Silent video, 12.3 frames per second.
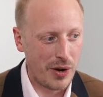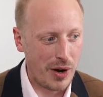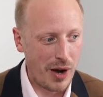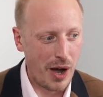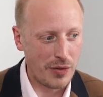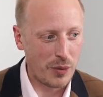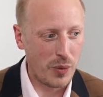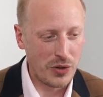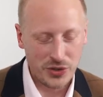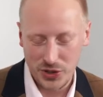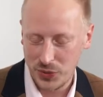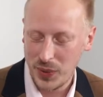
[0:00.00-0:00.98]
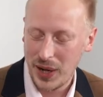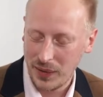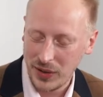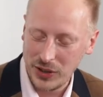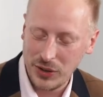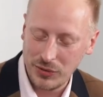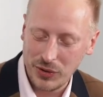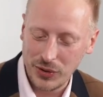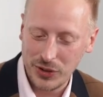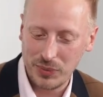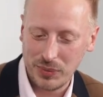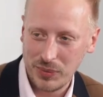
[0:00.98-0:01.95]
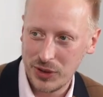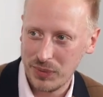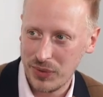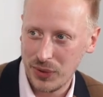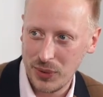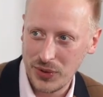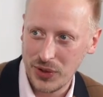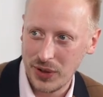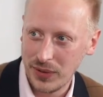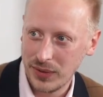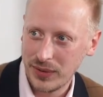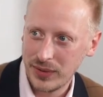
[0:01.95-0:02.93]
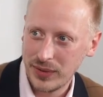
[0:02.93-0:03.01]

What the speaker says: there are other ones as well that you've got some thoughts on.